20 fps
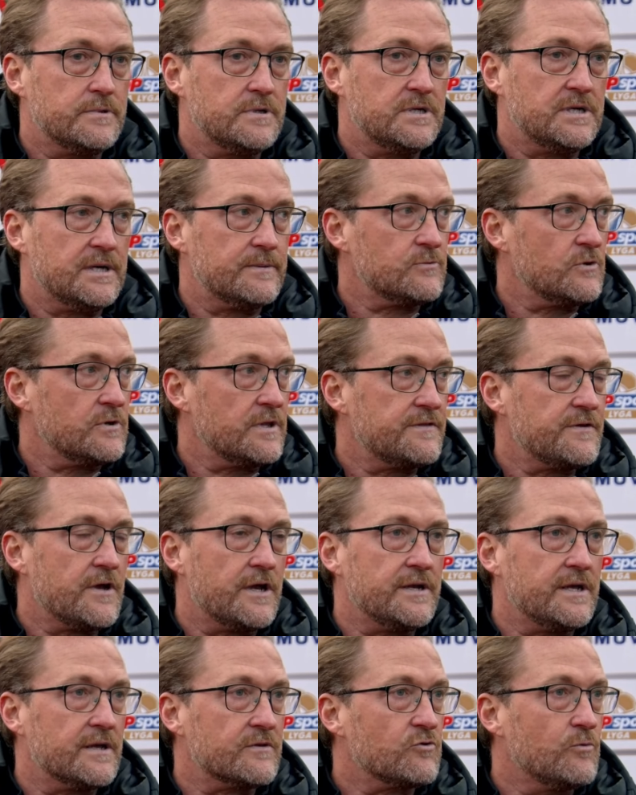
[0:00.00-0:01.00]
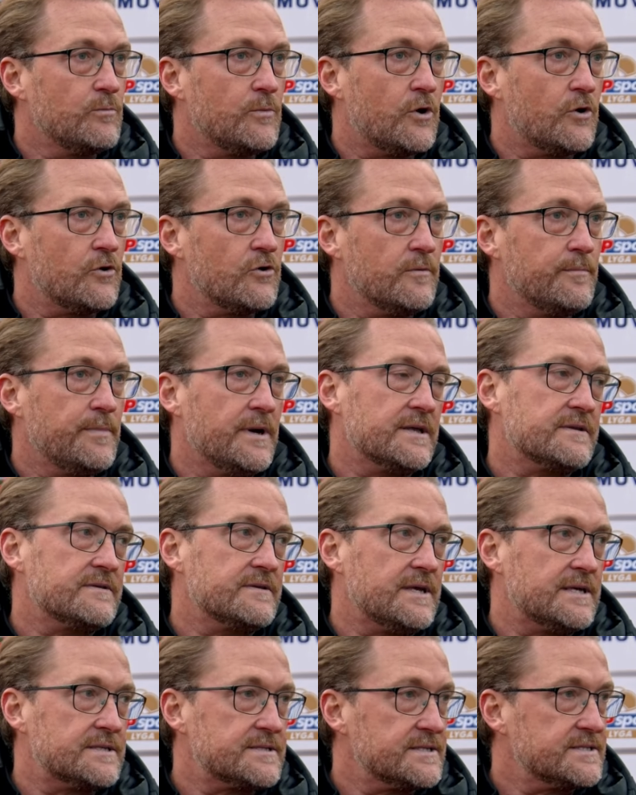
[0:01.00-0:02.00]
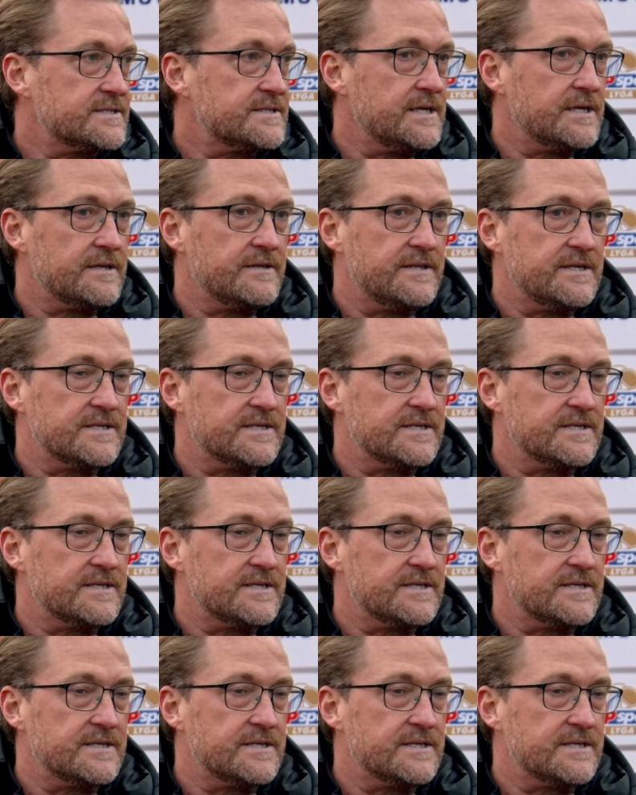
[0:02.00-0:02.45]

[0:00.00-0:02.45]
come to Lithuania tomorrow. But as I said,